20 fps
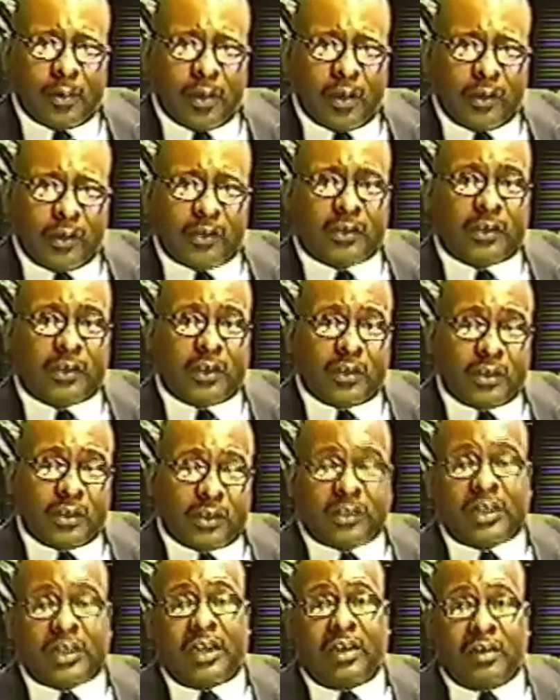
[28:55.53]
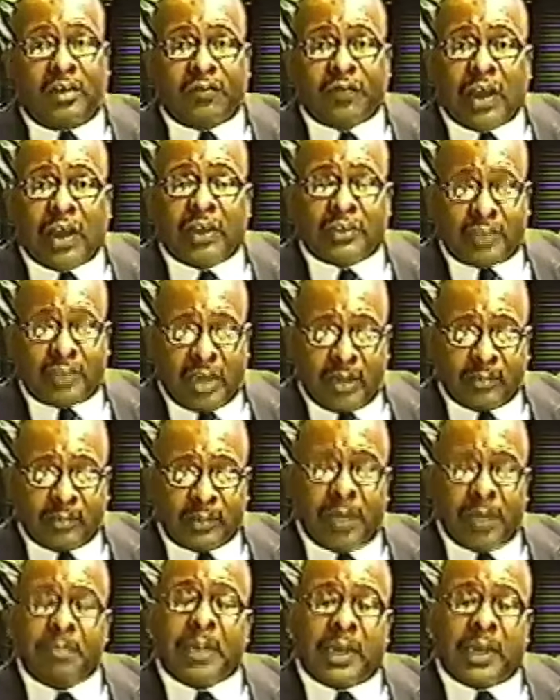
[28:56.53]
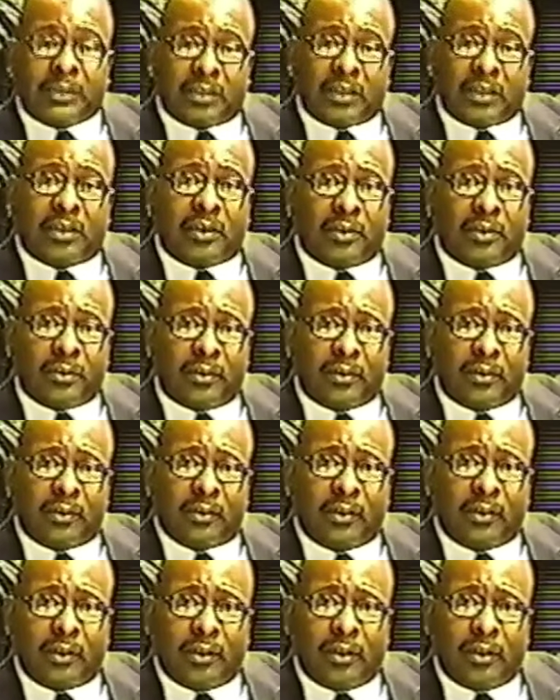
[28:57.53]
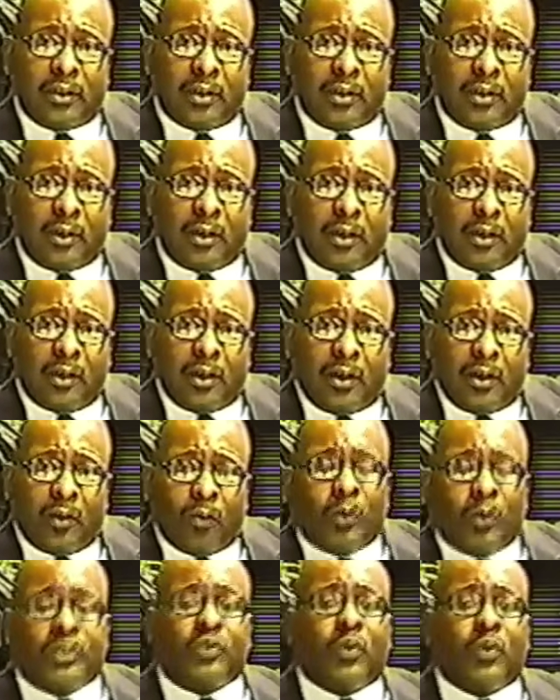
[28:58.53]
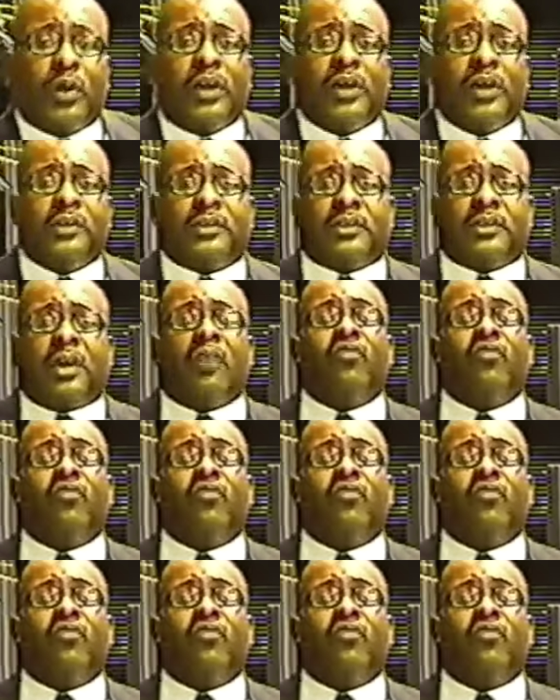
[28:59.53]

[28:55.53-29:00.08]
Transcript: You see, the St. Valentine's Day Massacre, which was a